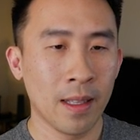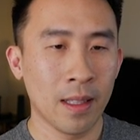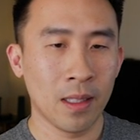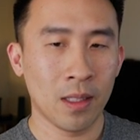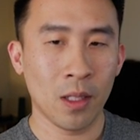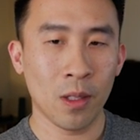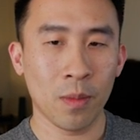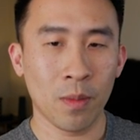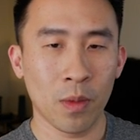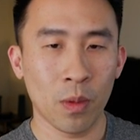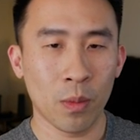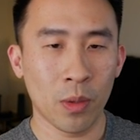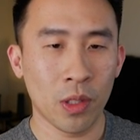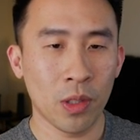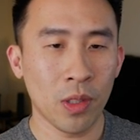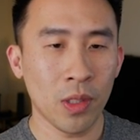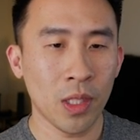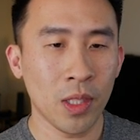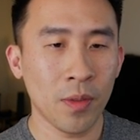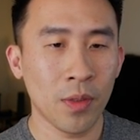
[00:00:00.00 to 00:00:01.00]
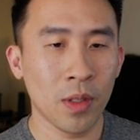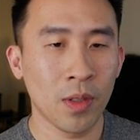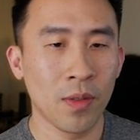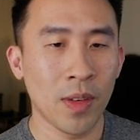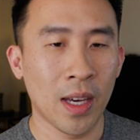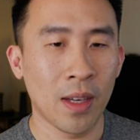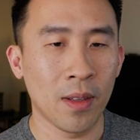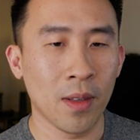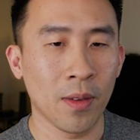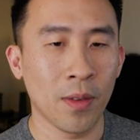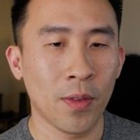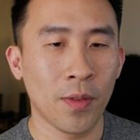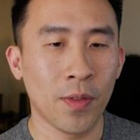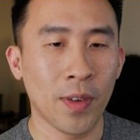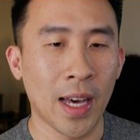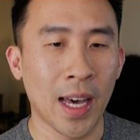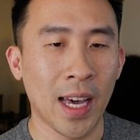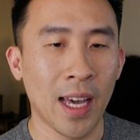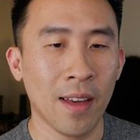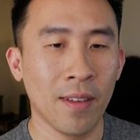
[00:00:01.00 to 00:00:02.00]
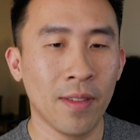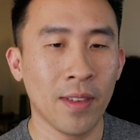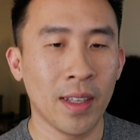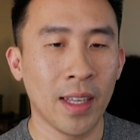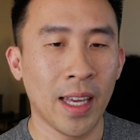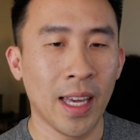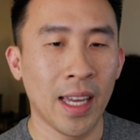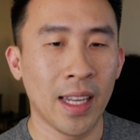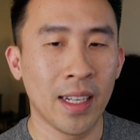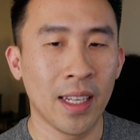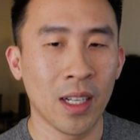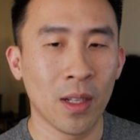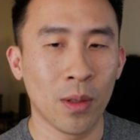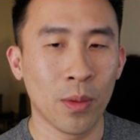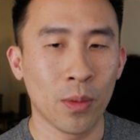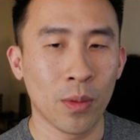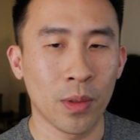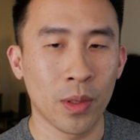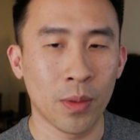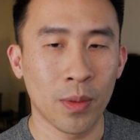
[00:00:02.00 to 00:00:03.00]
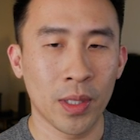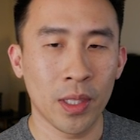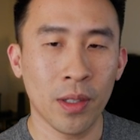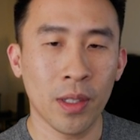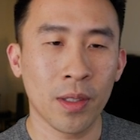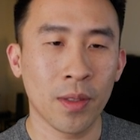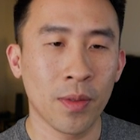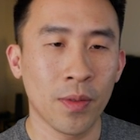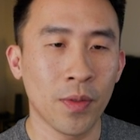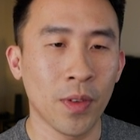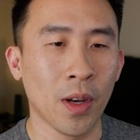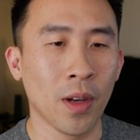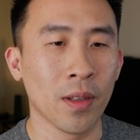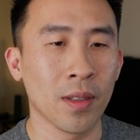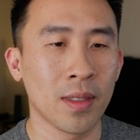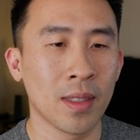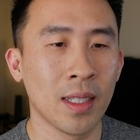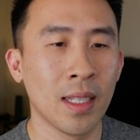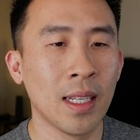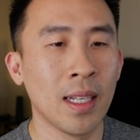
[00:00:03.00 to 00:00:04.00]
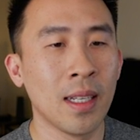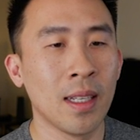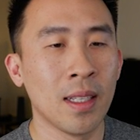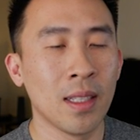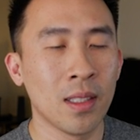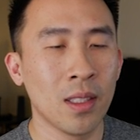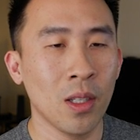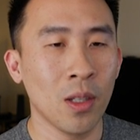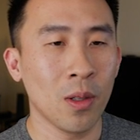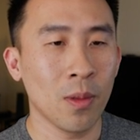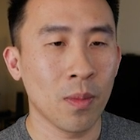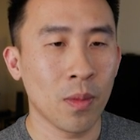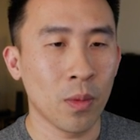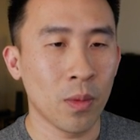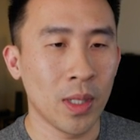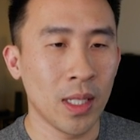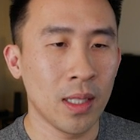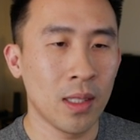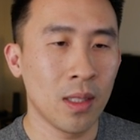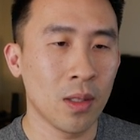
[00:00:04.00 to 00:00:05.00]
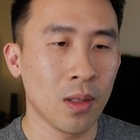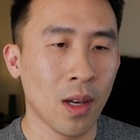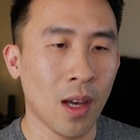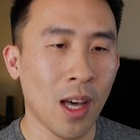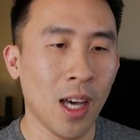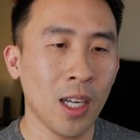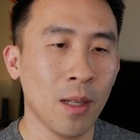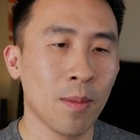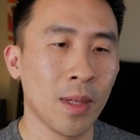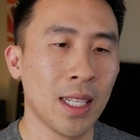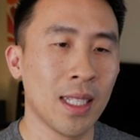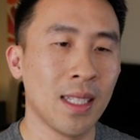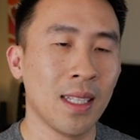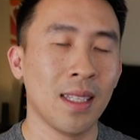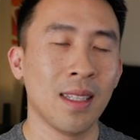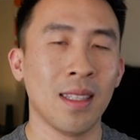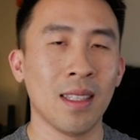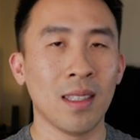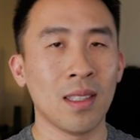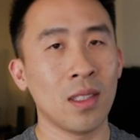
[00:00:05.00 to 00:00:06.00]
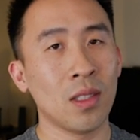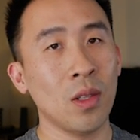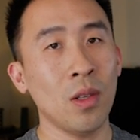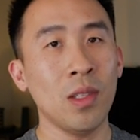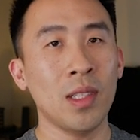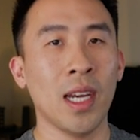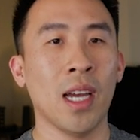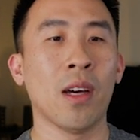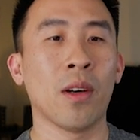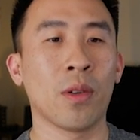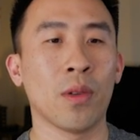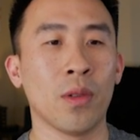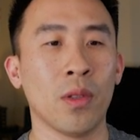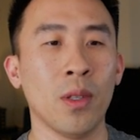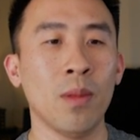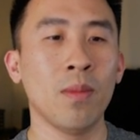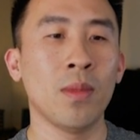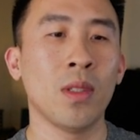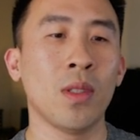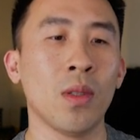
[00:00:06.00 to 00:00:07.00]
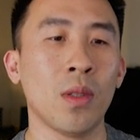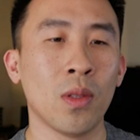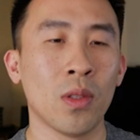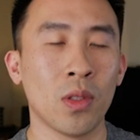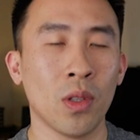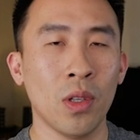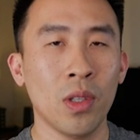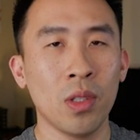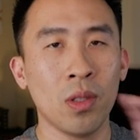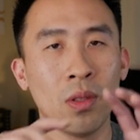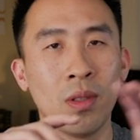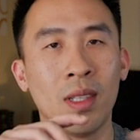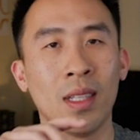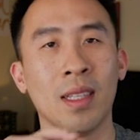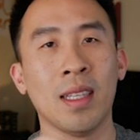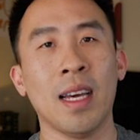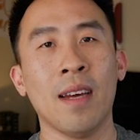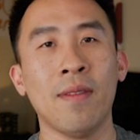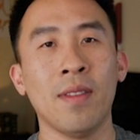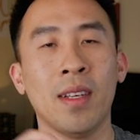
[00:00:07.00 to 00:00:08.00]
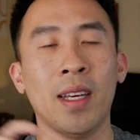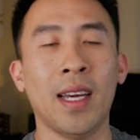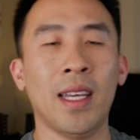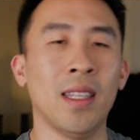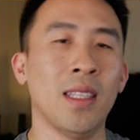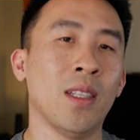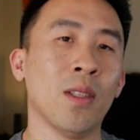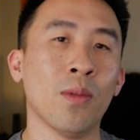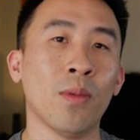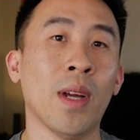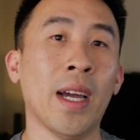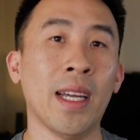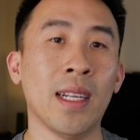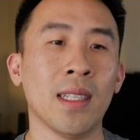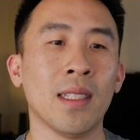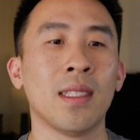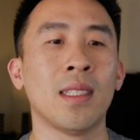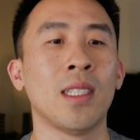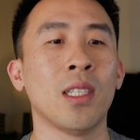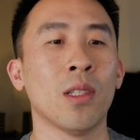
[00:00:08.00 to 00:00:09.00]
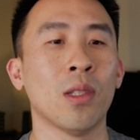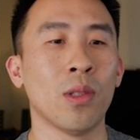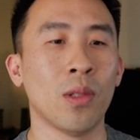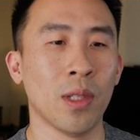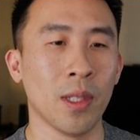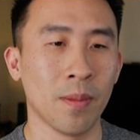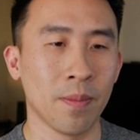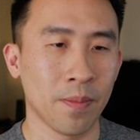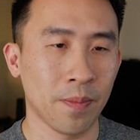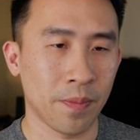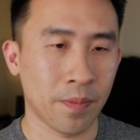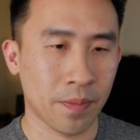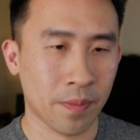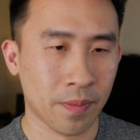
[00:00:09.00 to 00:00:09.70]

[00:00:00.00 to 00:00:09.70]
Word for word: So we're searching for the value of five and uh, we're returning false. So we need to augment this search algorithm to search through the left and the right children.